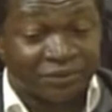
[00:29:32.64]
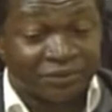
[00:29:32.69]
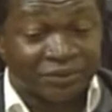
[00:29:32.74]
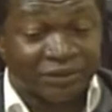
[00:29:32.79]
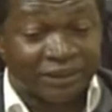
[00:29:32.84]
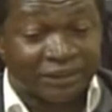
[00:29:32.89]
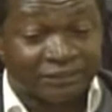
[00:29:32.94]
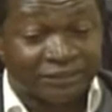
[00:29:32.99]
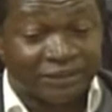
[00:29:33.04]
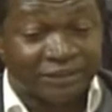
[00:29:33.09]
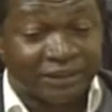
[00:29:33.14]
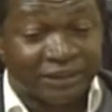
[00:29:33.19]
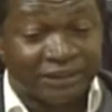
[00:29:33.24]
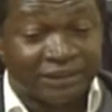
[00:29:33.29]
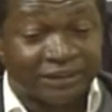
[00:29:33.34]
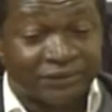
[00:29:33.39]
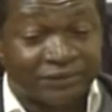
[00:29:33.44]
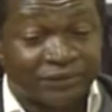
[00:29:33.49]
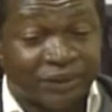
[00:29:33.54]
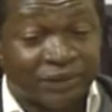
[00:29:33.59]
Not
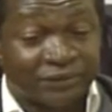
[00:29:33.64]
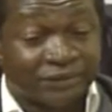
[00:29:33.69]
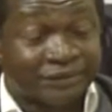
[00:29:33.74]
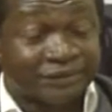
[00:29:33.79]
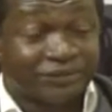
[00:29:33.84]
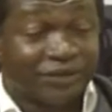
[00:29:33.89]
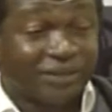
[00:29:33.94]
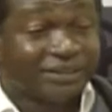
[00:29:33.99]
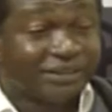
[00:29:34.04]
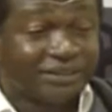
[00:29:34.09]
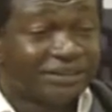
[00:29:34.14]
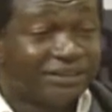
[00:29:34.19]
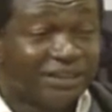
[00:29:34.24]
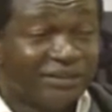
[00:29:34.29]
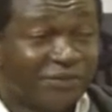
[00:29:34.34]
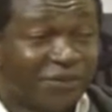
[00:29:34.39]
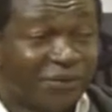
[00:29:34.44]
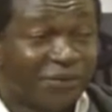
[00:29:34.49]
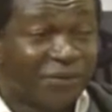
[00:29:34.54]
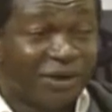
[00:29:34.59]
in
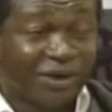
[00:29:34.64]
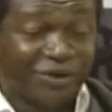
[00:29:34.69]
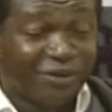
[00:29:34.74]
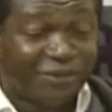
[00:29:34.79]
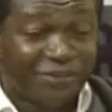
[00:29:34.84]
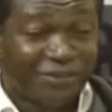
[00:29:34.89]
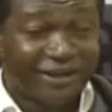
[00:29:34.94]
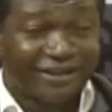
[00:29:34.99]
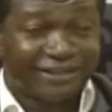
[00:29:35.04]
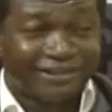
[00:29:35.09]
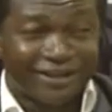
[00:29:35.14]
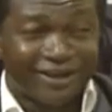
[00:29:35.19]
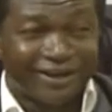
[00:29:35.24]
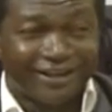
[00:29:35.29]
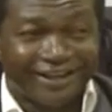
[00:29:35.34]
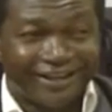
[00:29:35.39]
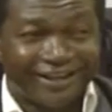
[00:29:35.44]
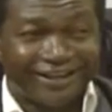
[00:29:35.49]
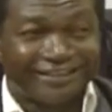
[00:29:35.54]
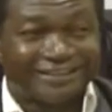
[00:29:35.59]
shame. We're not burying
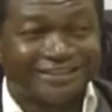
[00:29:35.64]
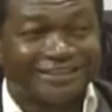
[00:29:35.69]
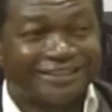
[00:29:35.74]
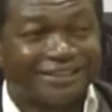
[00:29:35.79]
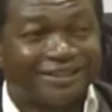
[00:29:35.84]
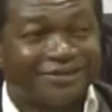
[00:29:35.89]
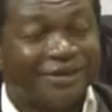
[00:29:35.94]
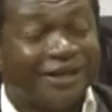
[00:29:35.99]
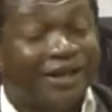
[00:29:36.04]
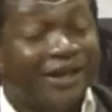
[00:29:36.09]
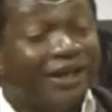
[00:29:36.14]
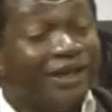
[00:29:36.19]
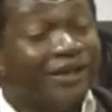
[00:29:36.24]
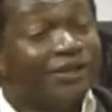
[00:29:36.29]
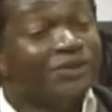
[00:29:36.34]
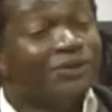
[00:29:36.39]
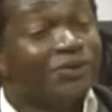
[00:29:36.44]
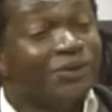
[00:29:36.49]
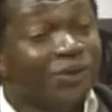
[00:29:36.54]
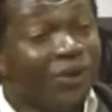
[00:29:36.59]
our head in shame.
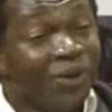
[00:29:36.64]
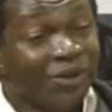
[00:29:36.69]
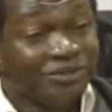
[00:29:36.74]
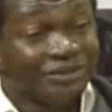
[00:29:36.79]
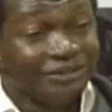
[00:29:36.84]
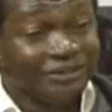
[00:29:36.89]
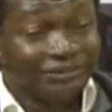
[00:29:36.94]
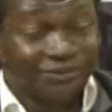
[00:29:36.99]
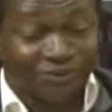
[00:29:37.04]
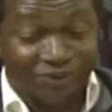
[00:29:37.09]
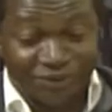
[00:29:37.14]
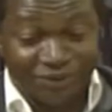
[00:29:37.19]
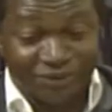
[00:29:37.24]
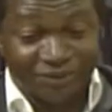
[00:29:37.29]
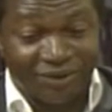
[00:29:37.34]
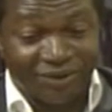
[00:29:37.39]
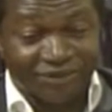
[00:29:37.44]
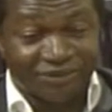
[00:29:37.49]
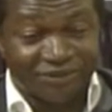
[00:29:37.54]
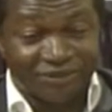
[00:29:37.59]
You know the
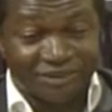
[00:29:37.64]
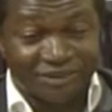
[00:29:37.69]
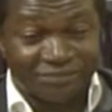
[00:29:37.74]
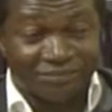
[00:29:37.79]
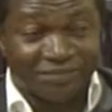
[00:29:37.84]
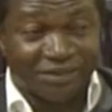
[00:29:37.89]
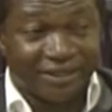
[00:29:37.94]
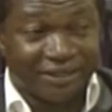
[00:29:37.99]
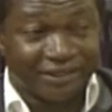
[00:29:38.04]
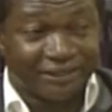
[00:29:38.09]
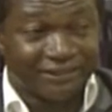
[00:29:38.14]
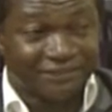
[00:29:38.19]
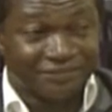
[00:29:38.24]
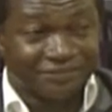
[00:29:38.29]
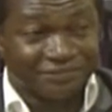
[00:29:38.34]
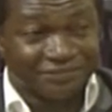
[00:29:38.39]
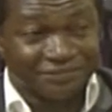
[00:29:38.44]
ostrich bird.